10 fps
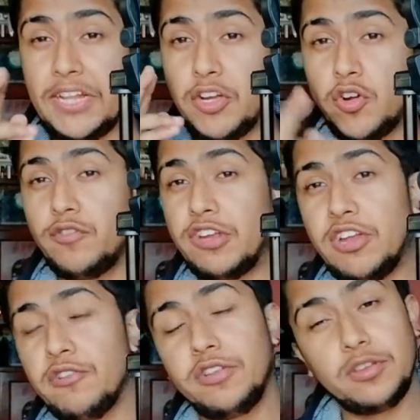the good
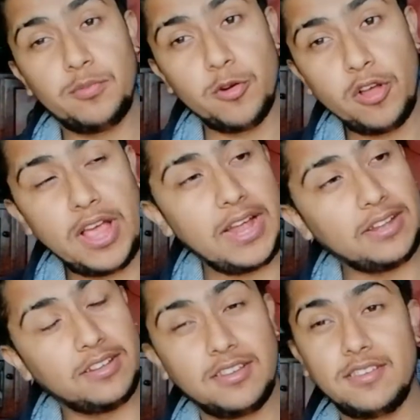video with this product,
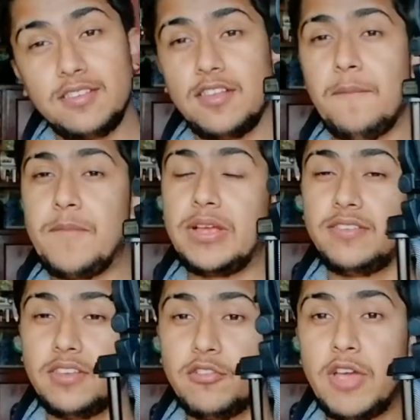and this is
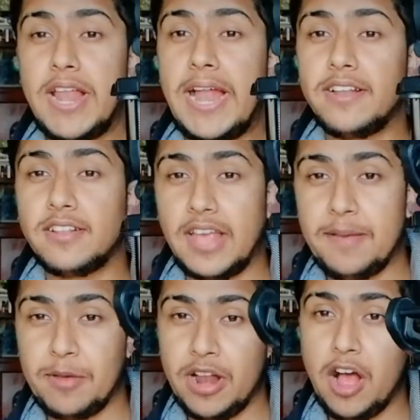amazing. You can handle the
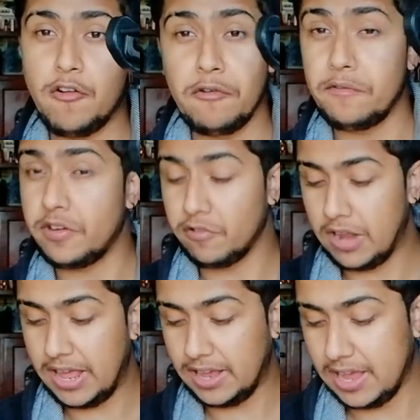camera however you
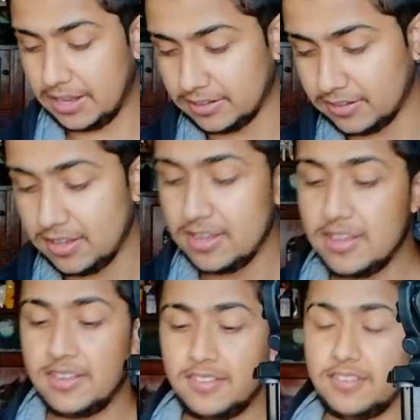like and
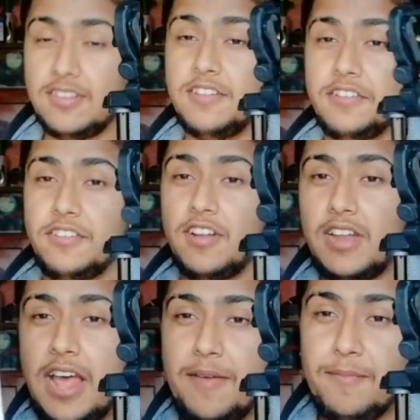see the result.
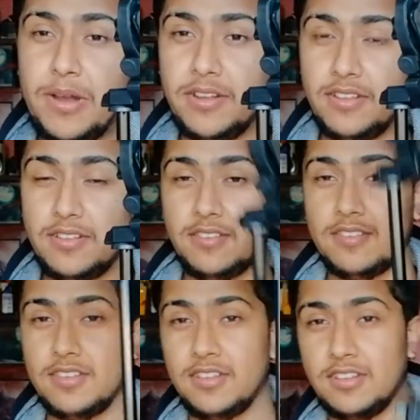I have made
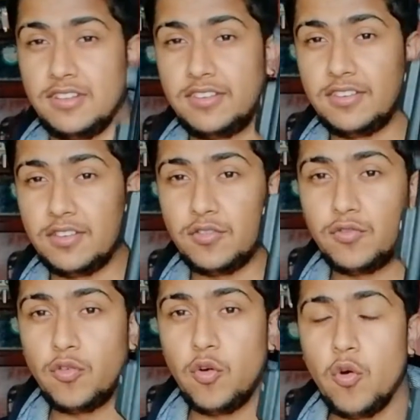this. This is
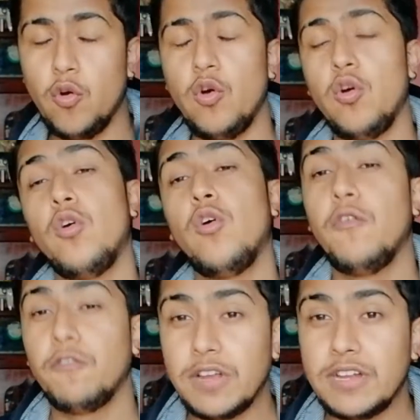4
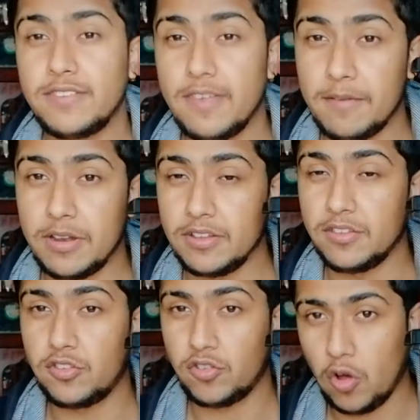feet 7
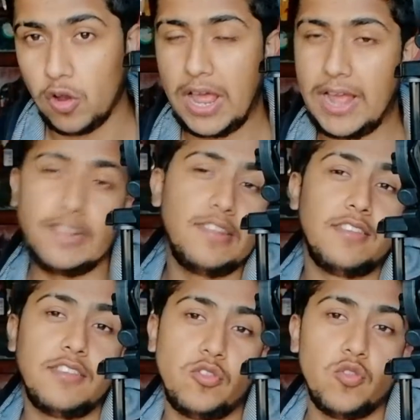inch tall, and
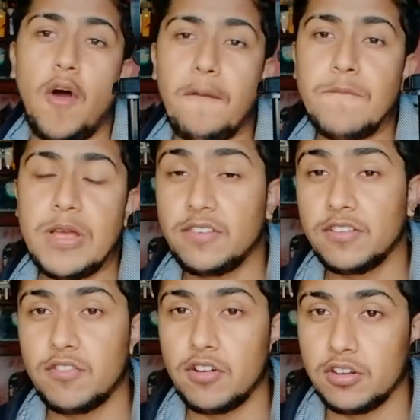this is so amazing
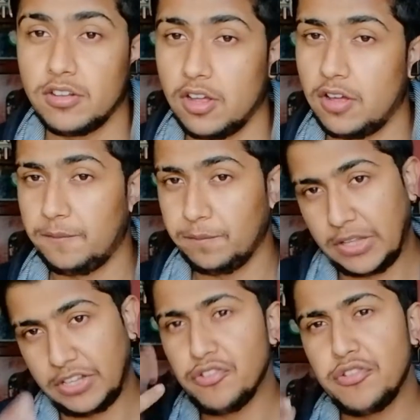for the
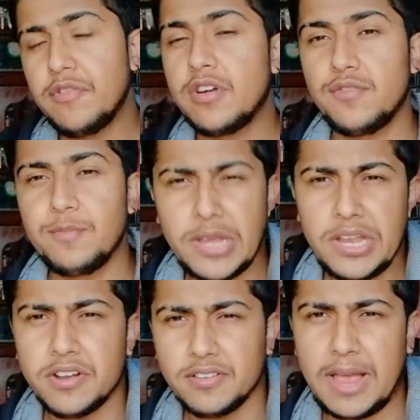YouTubers,
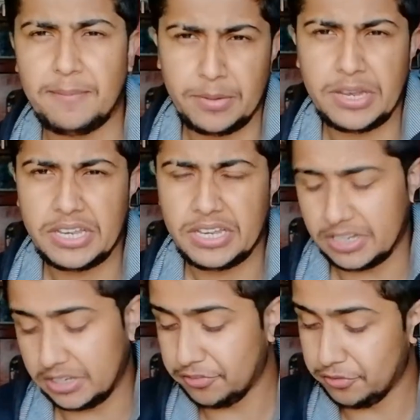beginners. I am beginning
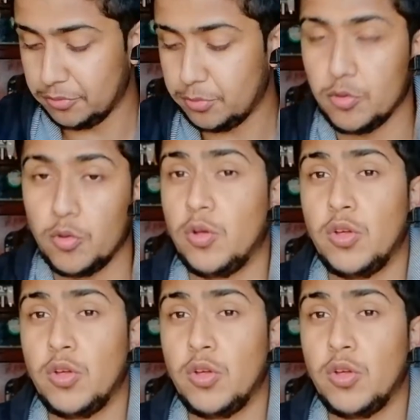in YouTube, so